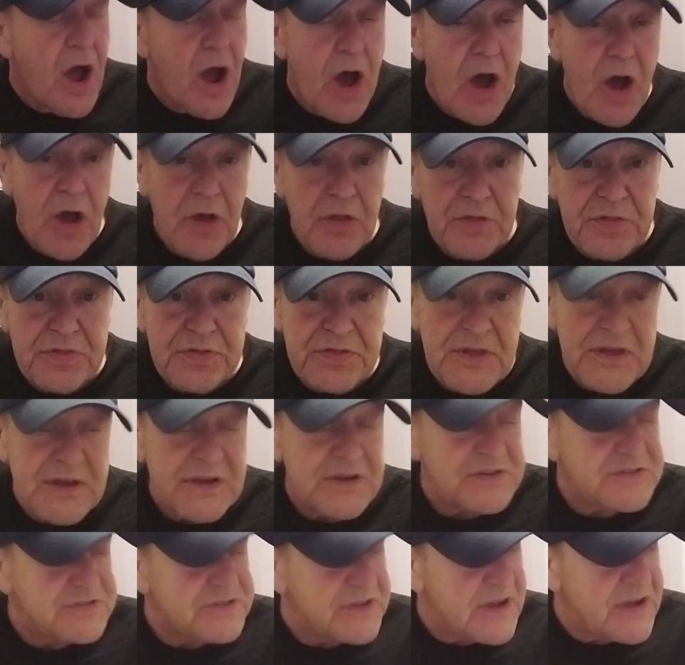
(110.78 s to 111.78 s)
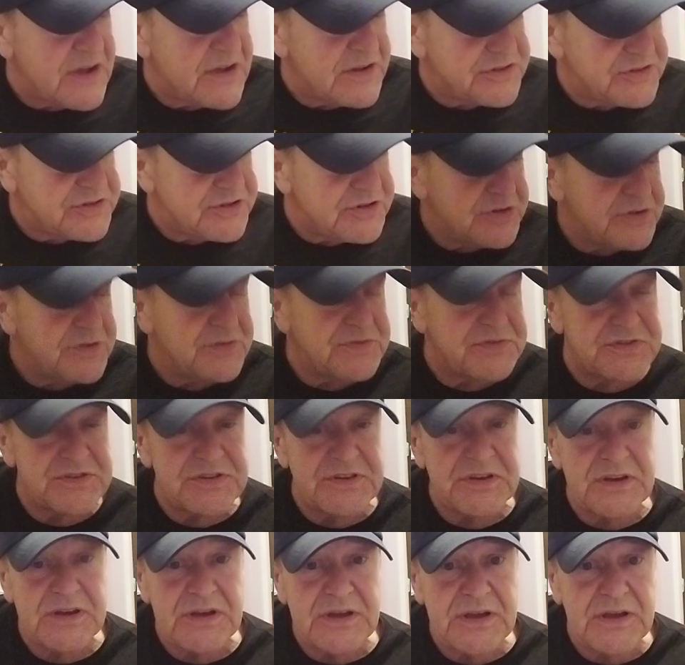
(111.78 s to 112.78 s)
all the things that you've
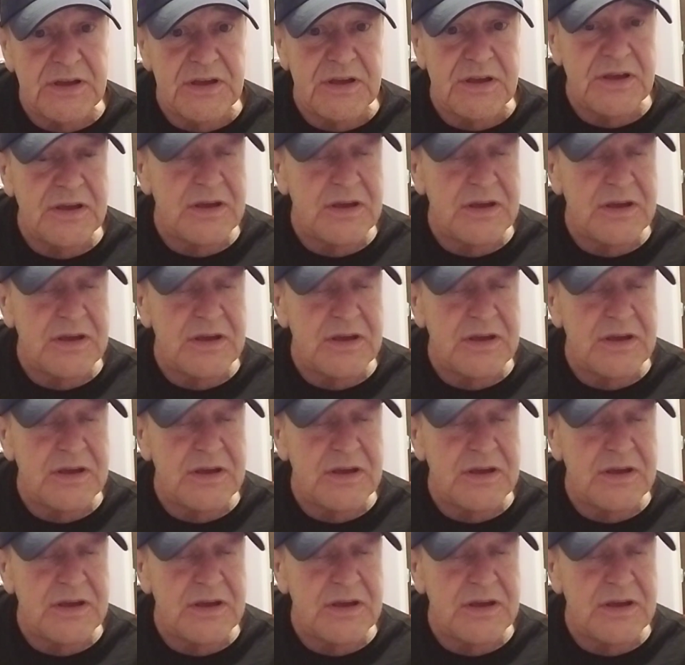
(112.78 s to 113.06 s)
seen